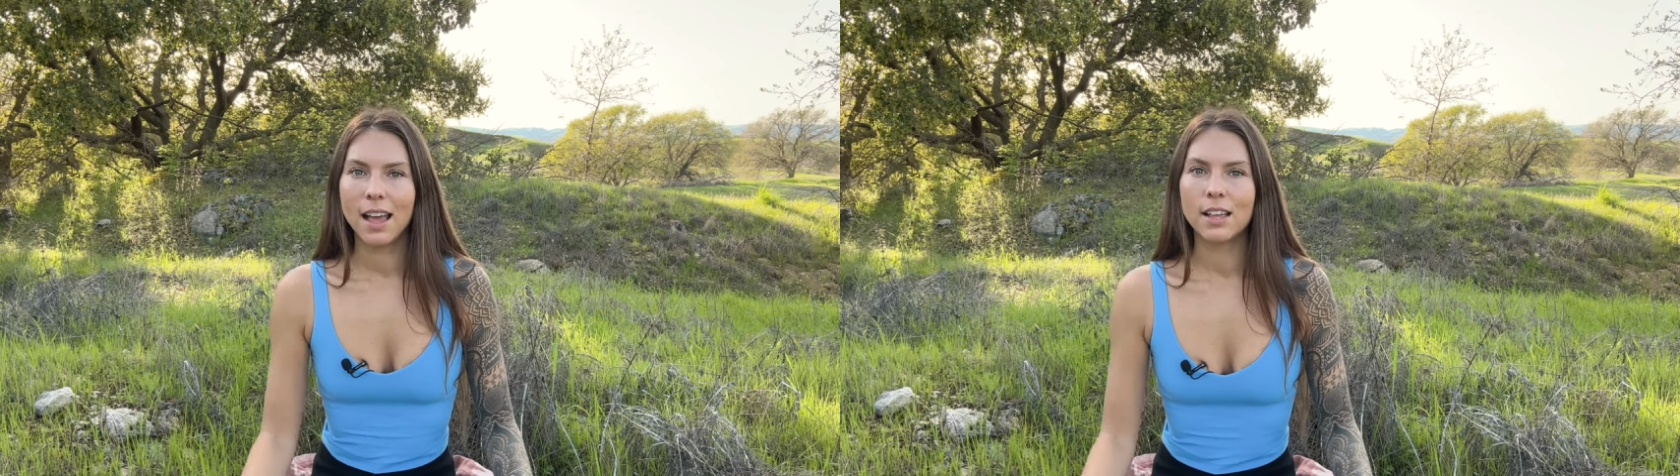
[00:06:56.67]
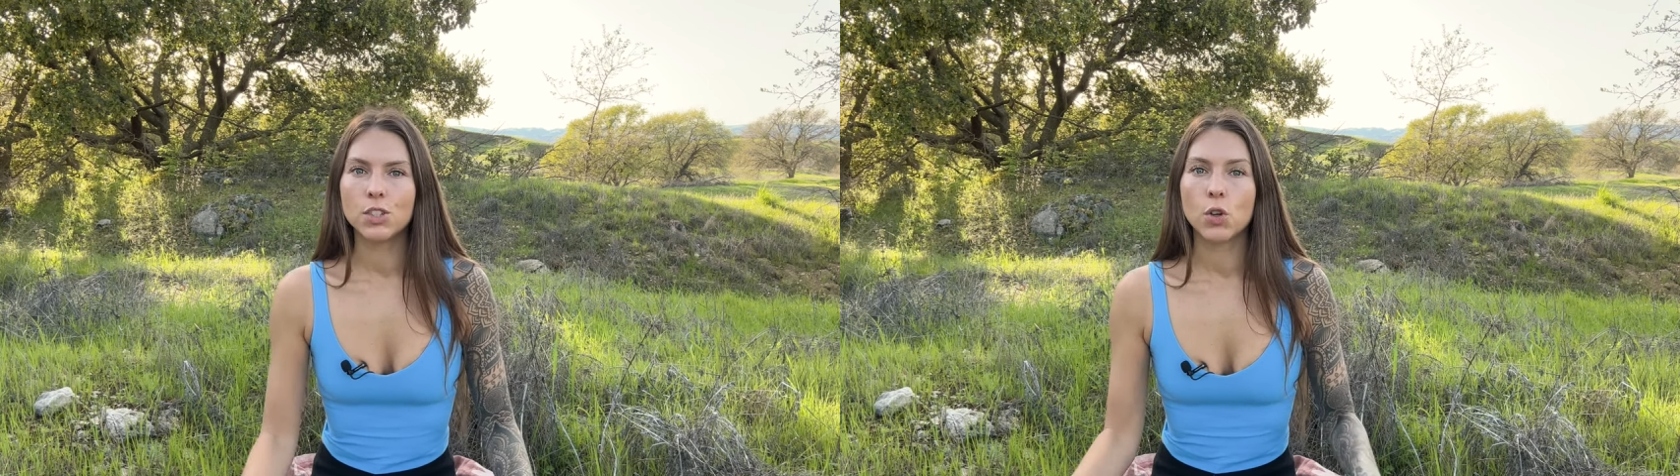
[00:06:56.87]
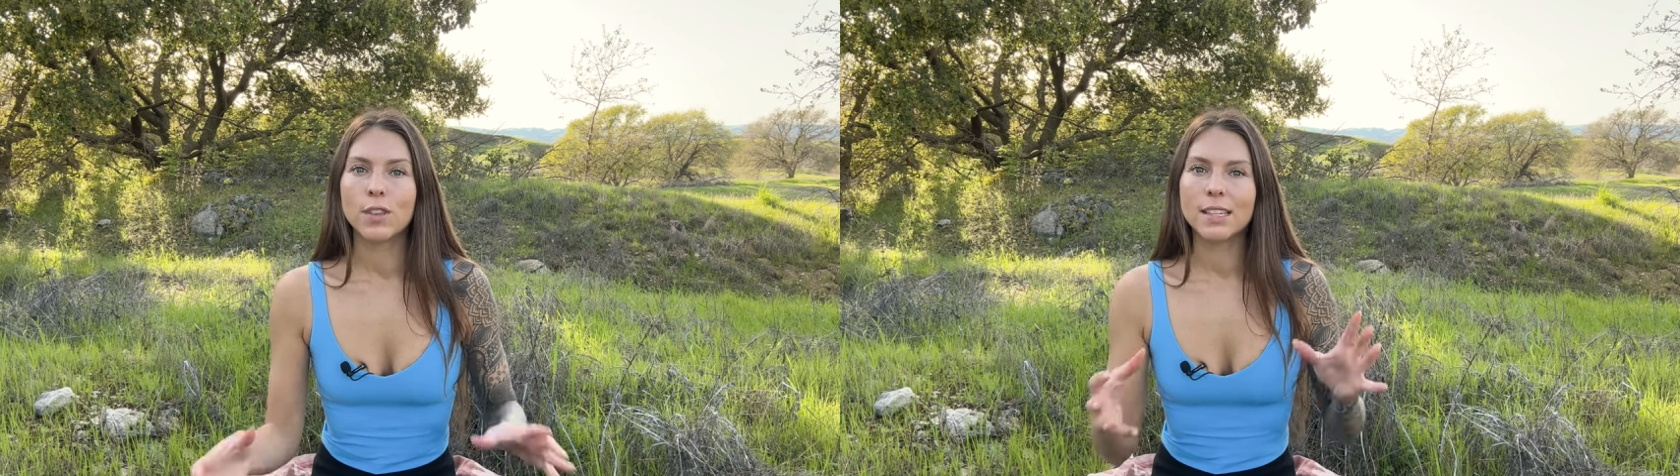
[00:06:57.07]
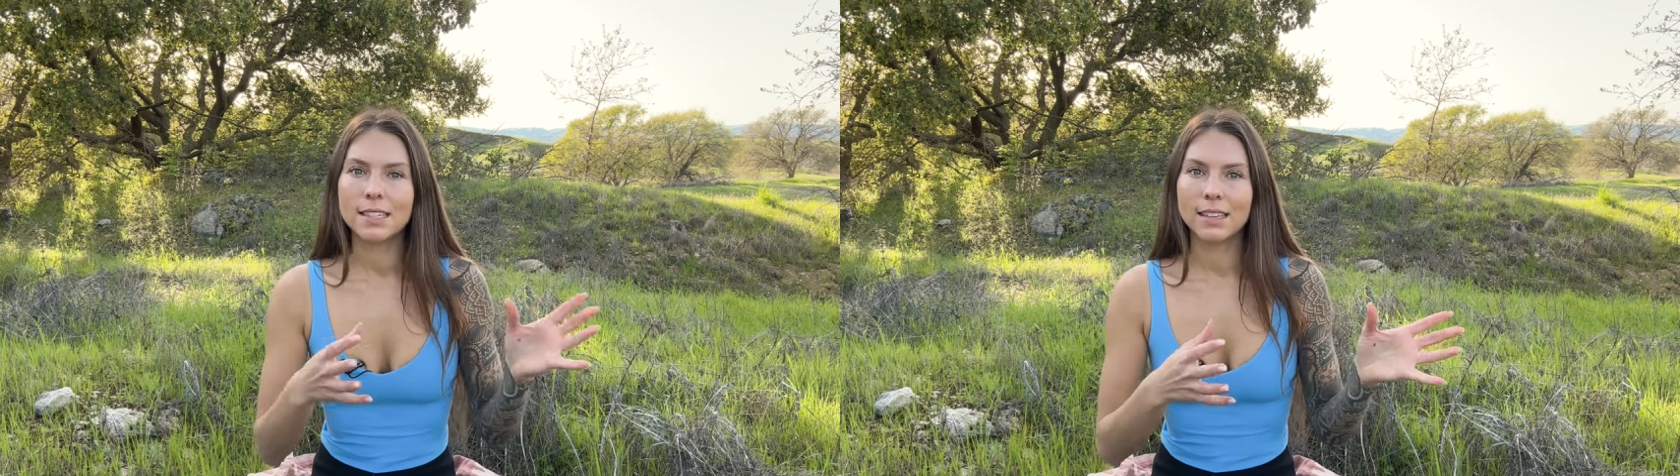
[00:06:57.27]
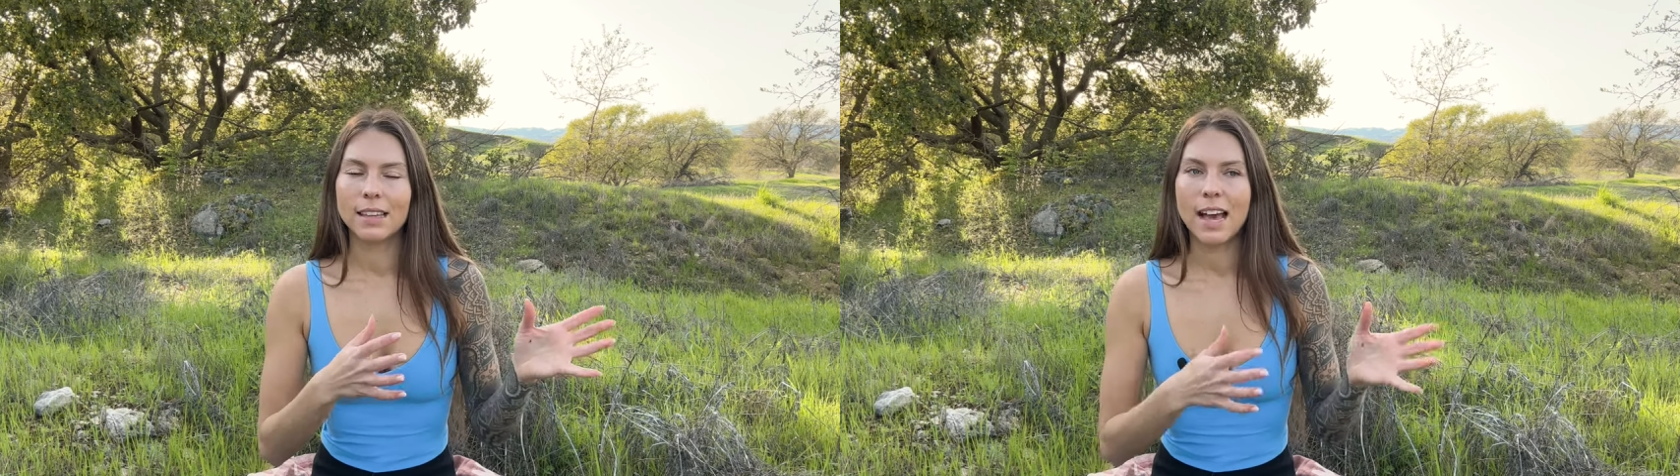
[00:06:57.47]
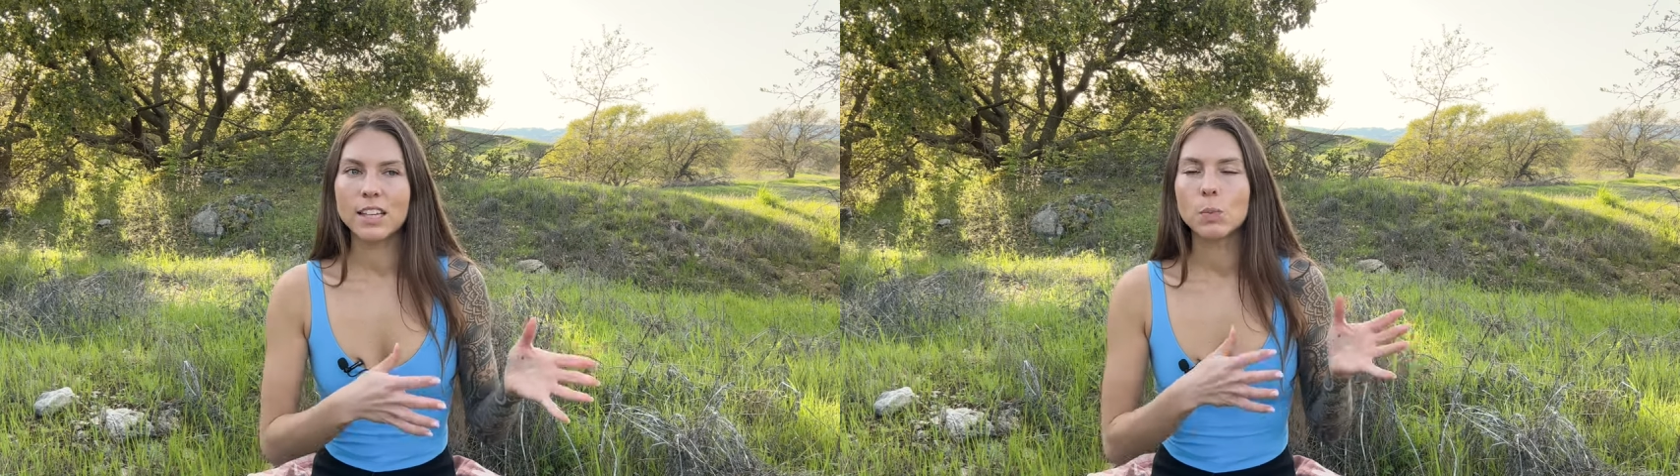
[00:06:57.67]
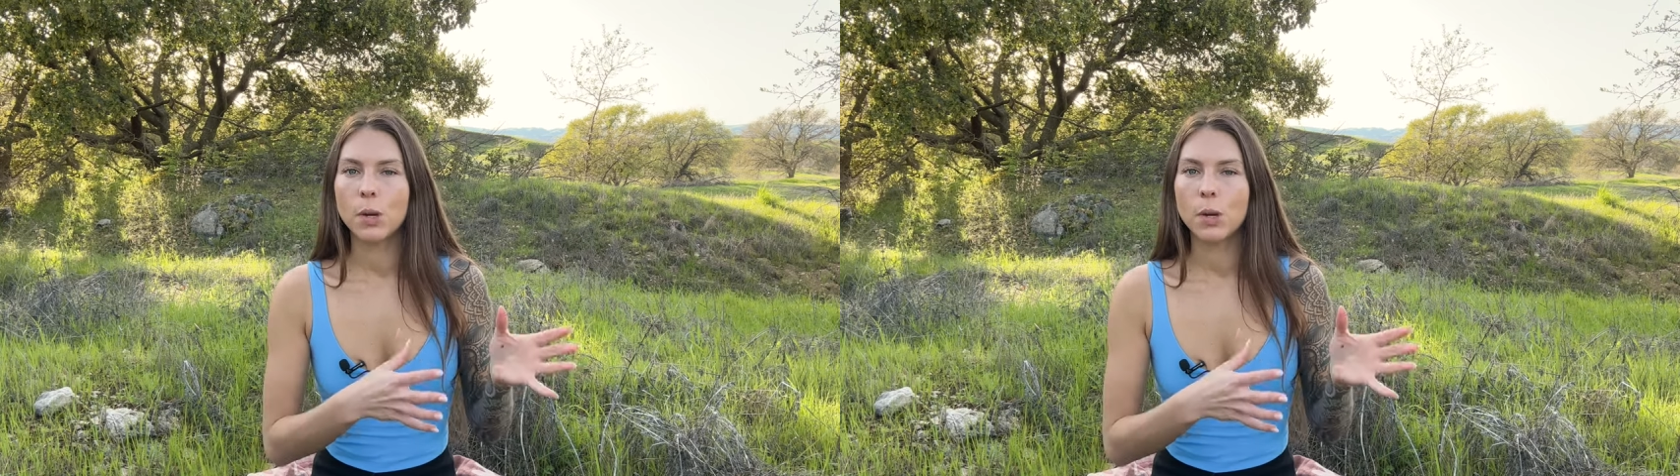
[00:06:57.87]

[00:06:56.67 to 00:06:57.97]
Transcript: And so this last